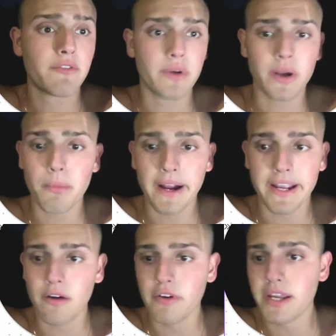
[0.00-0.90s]
we go
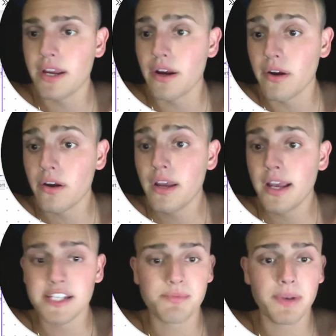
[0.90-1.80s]
back over here,
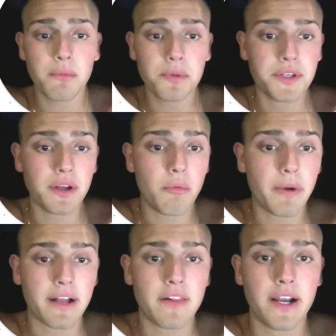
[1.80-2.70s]
it's been able to double
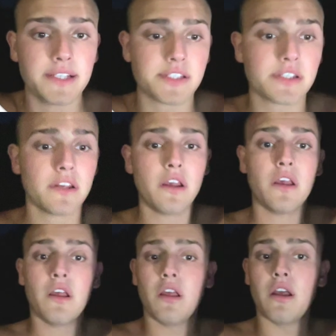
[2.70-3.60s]
my clients'
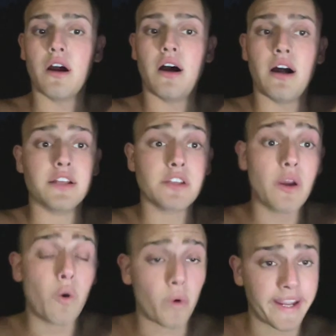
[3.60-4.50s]

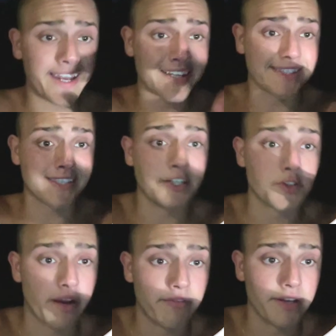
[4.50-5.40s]
organic site
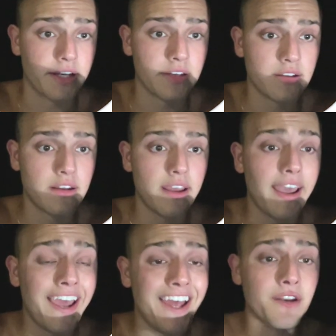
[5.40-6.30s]
traffic.
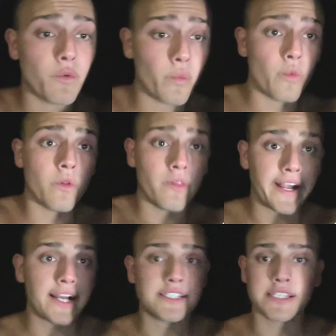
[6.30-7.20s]
And
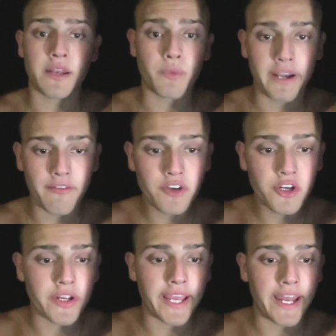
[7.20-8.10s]
like I said, whenever
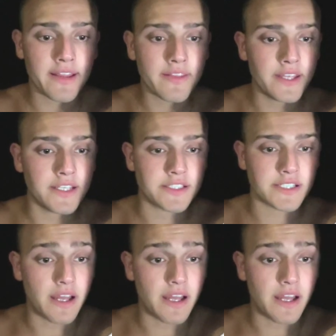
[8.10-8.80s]
you're getting these